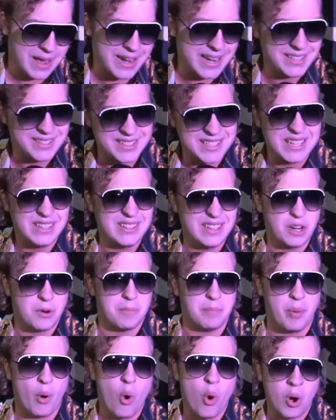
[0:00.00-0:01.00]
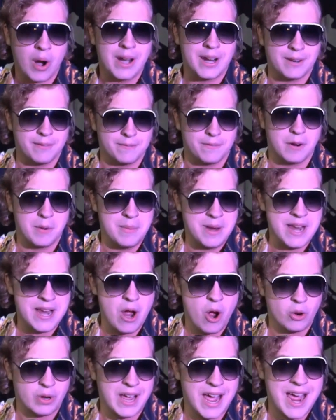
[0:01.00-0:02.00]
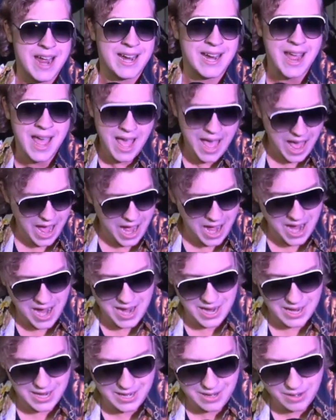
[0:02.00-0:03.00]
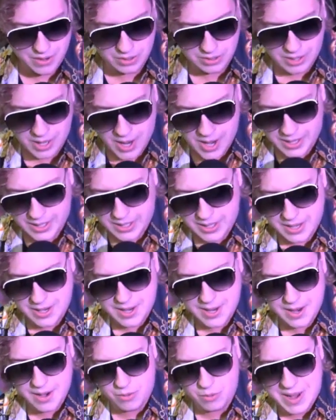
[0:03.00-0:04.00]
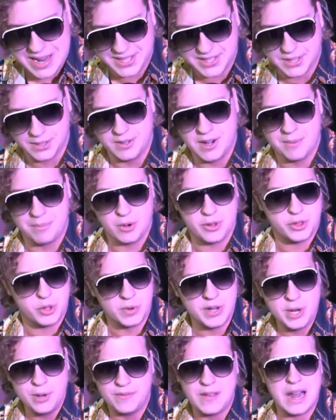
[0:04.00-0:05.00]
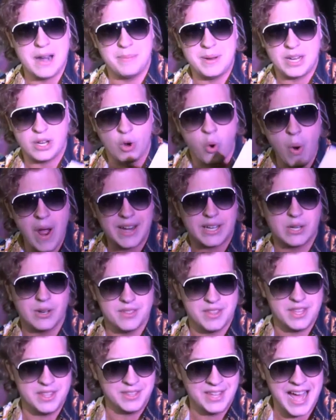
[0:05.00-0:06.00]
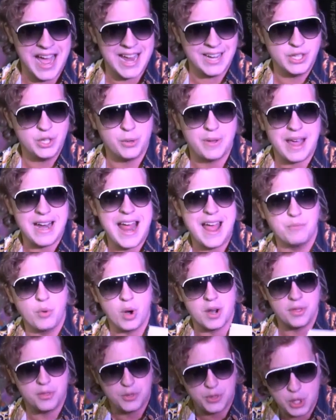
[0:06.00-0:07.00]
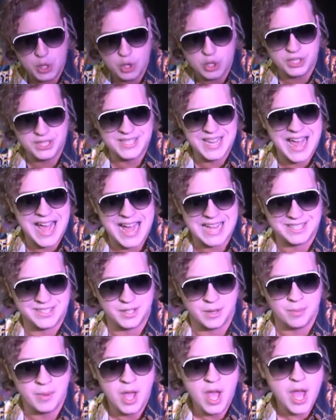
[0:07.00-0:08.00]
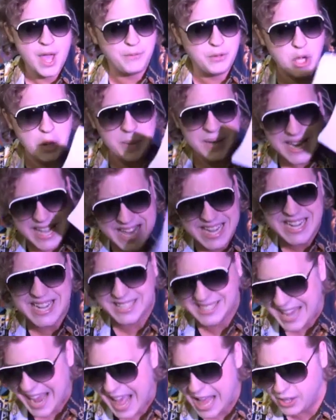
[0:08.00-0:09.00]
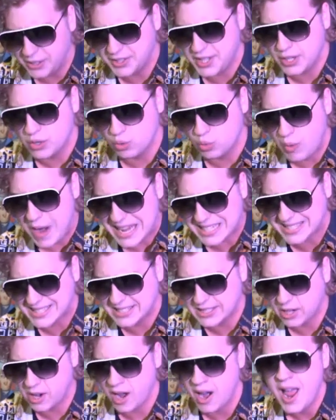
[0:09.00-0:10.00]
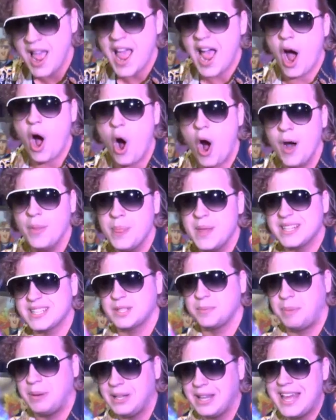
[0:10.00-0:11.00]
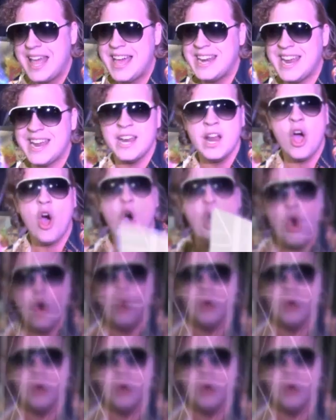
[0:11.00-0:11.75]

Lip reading: it's still a little boring for me, okay? Look, wrestler number three, you've got to be quicker than that. You've got to have more enthusiasm. If you could be any talented wrestler on this planet, who